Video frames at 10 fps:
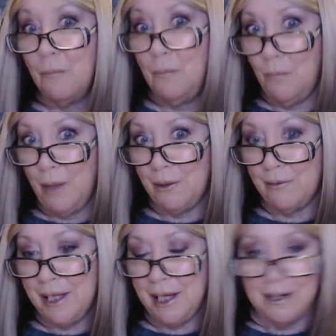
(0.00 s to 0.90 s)
one over
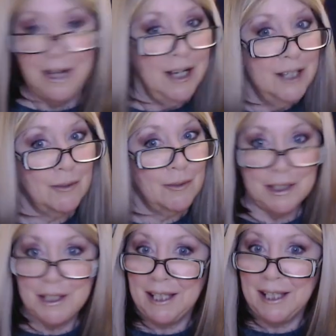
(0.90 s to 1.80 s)
here. So I'm going to
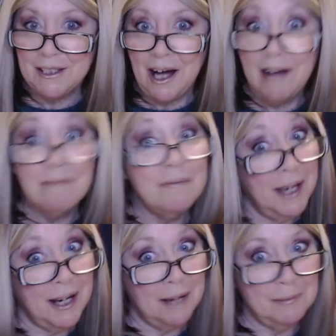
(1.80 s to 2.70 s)
take this off
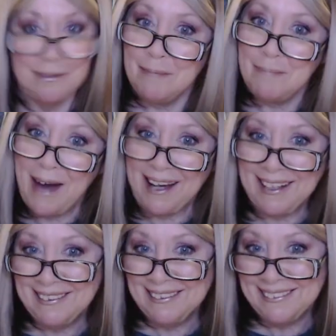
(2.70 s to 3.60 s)
and I'll be right back.
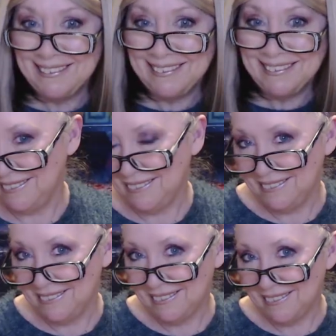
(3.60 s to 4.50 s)

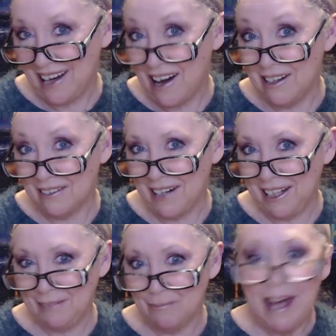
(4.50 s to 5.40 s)
Alrighty,
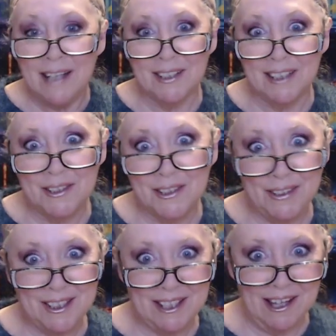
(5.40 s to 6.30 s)
so let's do this
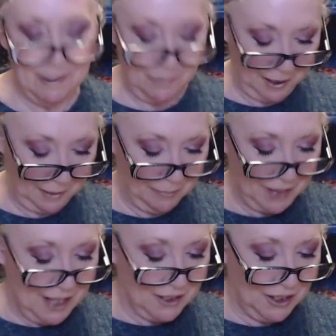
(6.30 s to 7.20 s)
long wig.
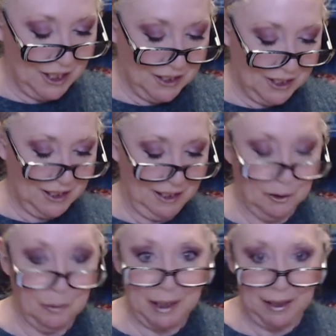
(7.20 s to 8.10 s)
So this, it's a little
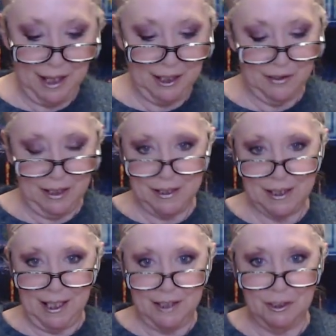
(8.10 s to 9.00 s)
bit lighter inside,
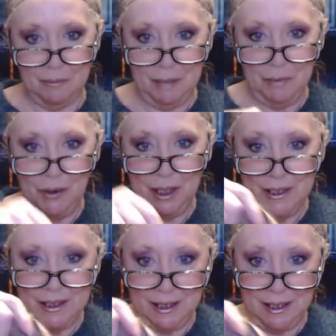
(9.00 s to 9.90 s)
so maybe you can
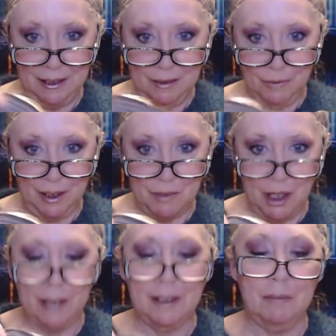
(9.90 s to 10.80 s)
see what I'm
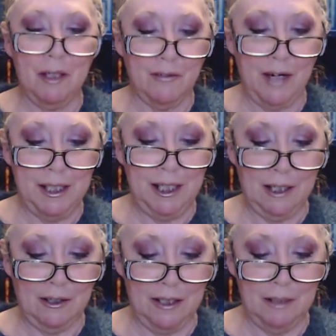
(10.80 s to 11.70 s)
talking about right here
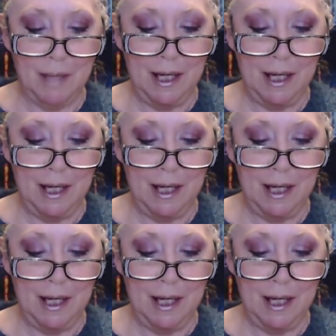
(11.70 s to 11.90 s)
on the back of